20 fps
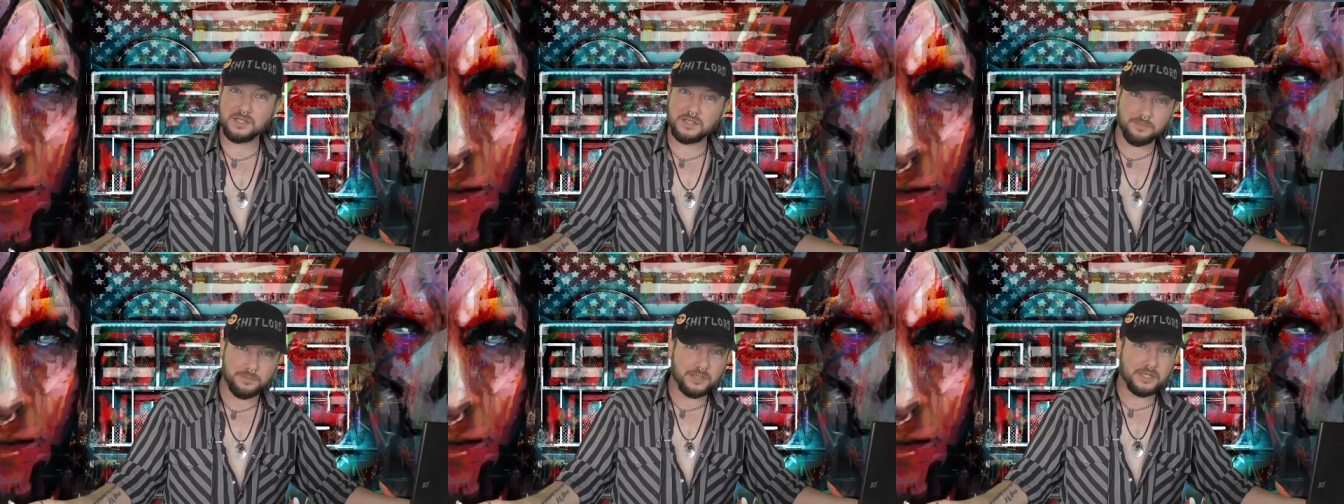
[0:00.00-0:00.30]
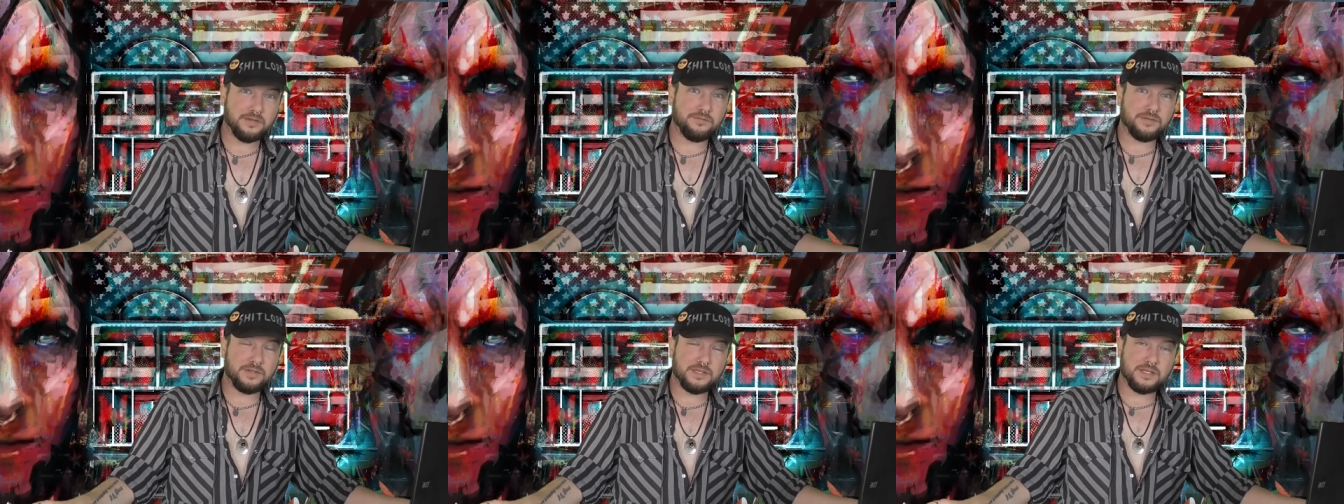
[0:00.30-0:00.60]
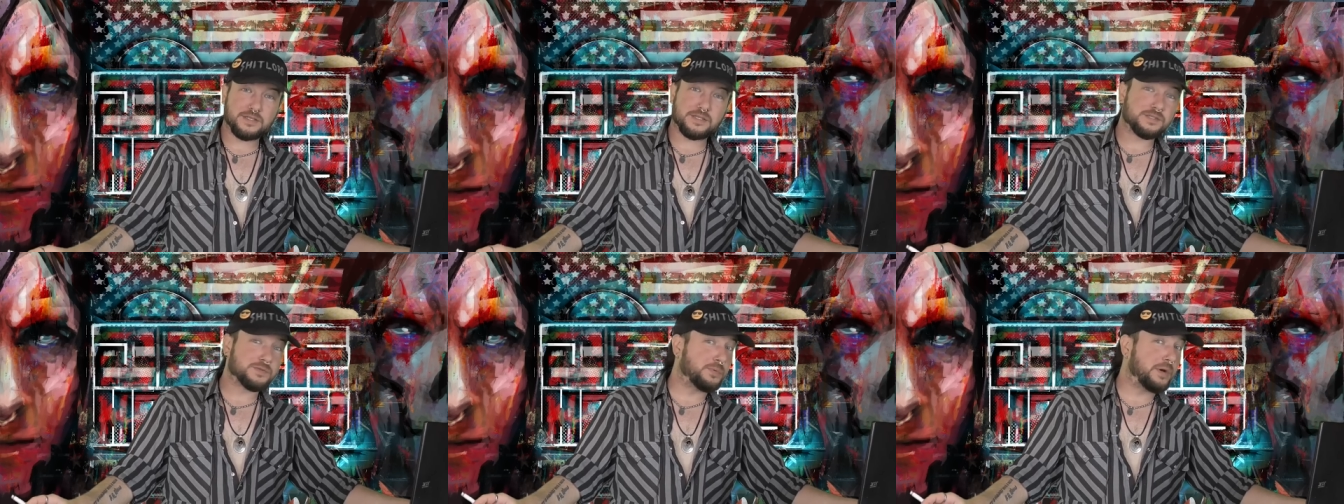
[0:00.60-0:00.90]
into believing
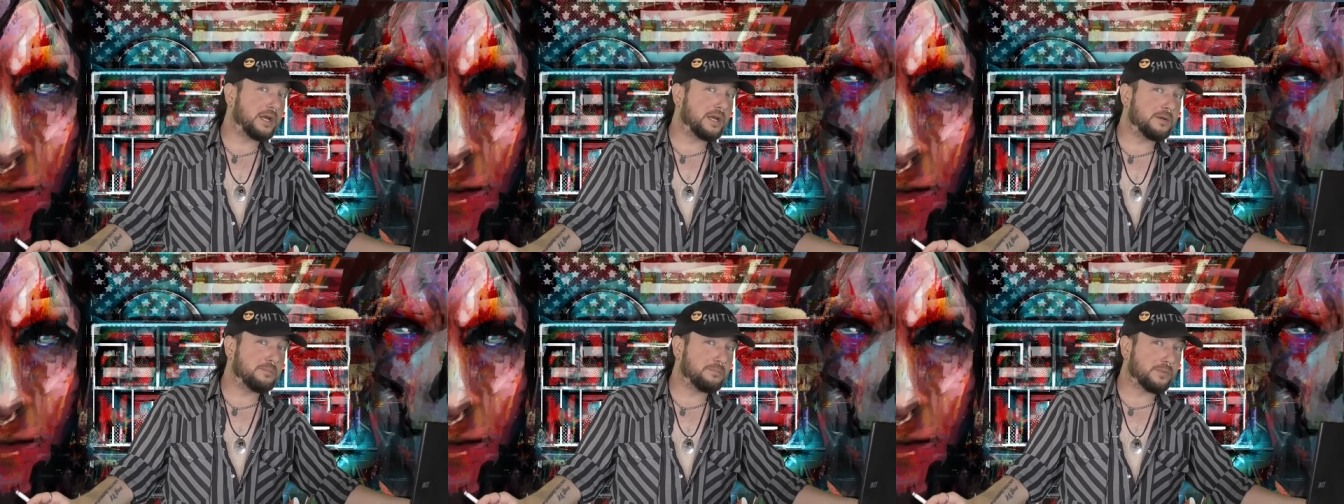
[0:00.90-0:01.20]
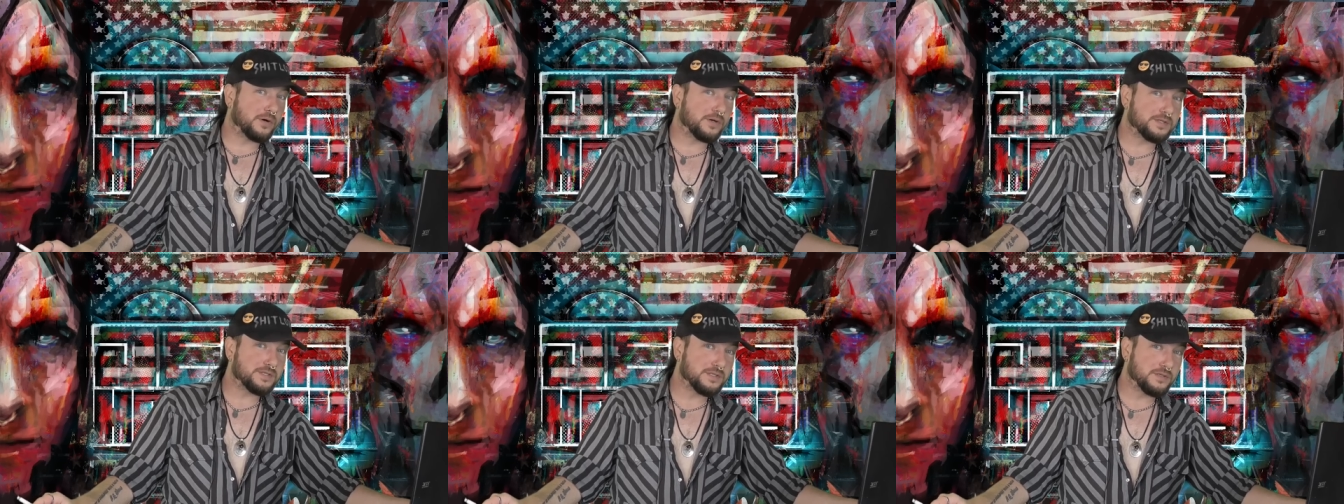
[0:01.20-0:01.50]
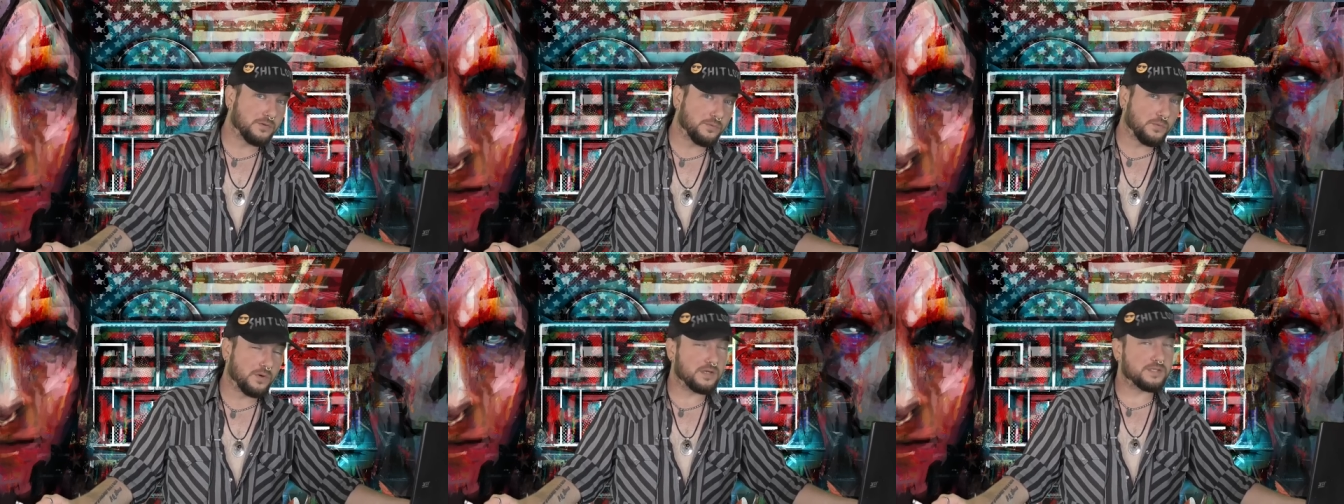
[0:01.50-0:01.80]
that this random
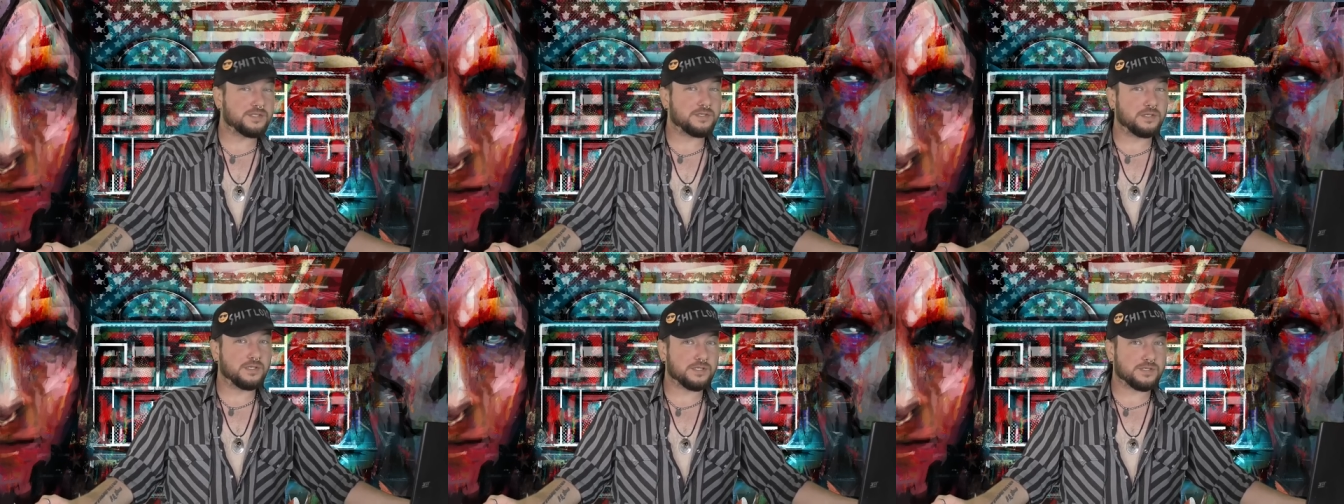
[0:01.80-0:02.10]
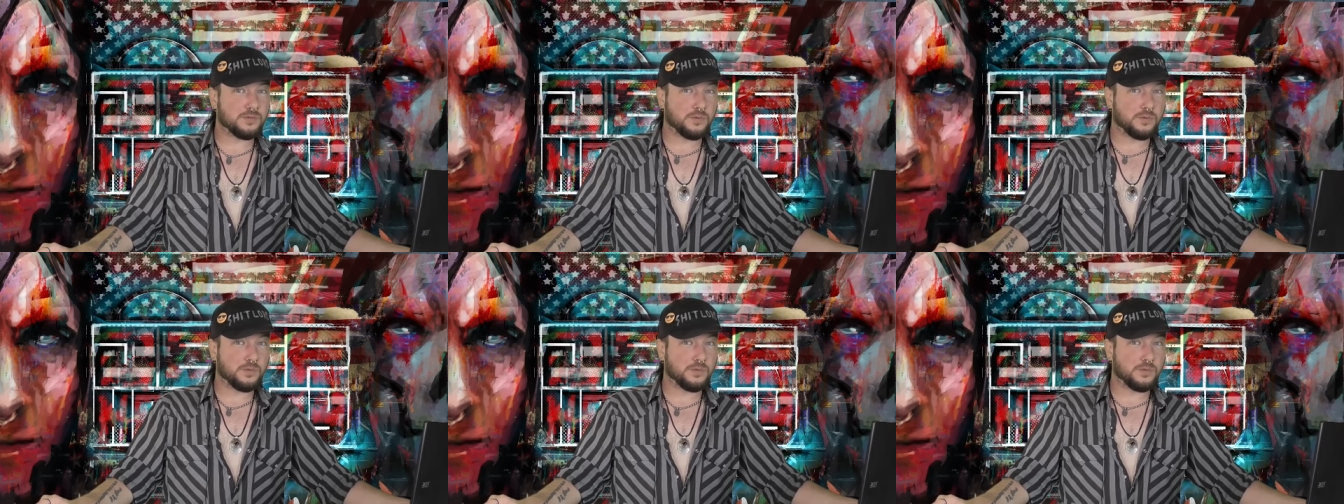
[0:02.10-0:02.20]
person who wants you to